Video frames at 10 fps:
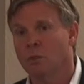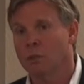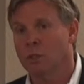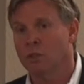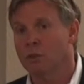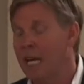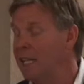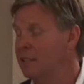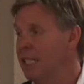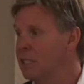we would do
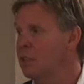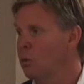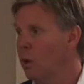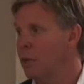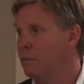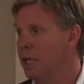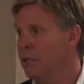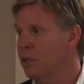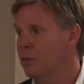CAT scans at 1 month.